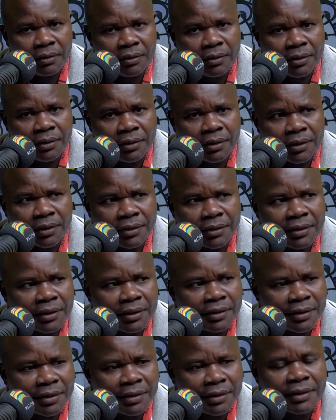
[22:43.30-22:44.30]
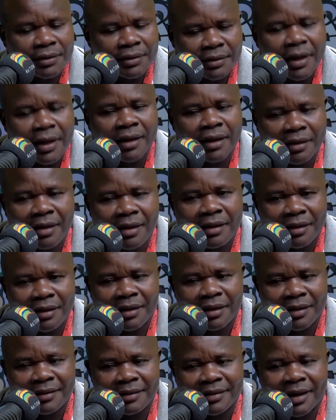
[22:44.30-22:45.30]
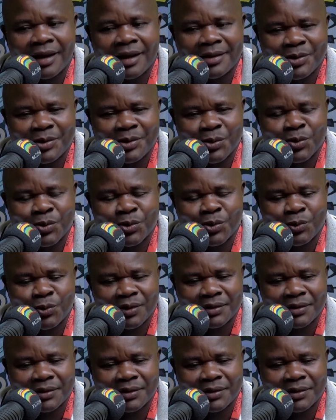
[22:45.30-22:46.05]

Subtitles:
Yes. Yeah, I saw those ones.